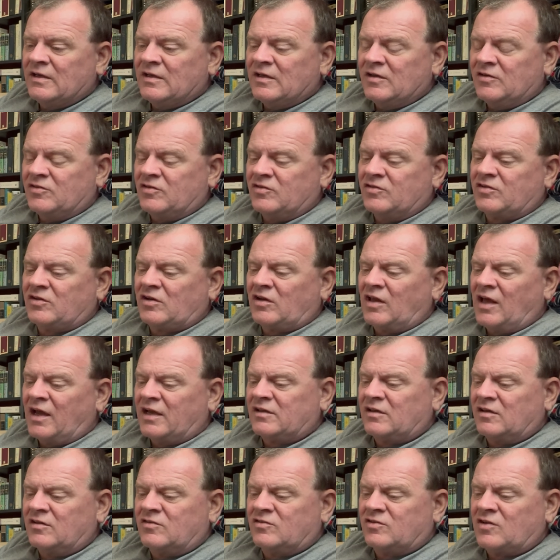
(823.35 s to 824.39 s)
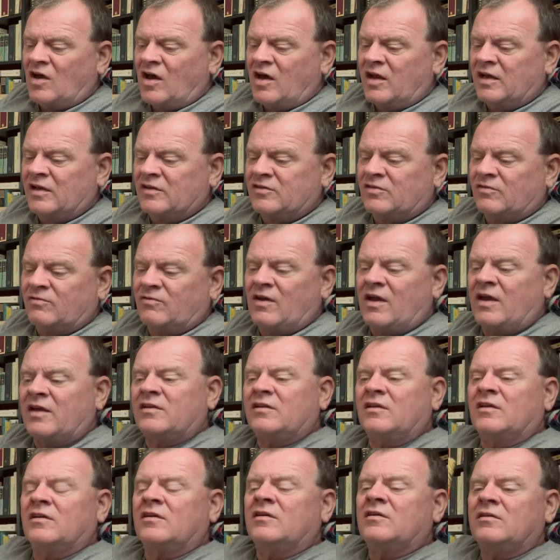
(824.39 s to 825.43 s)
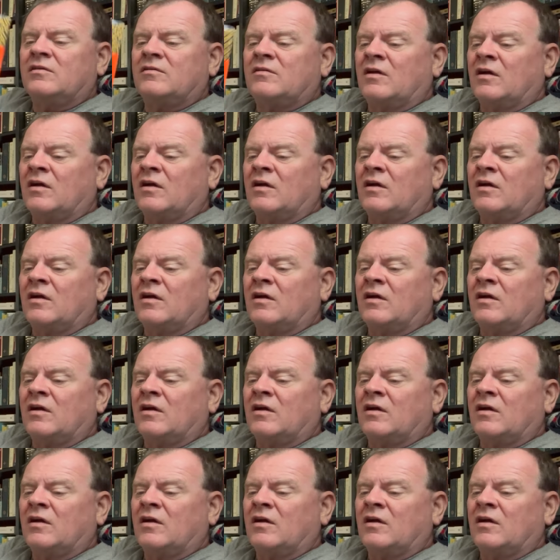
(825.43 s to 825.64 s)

This is Collected Sonnets of Edna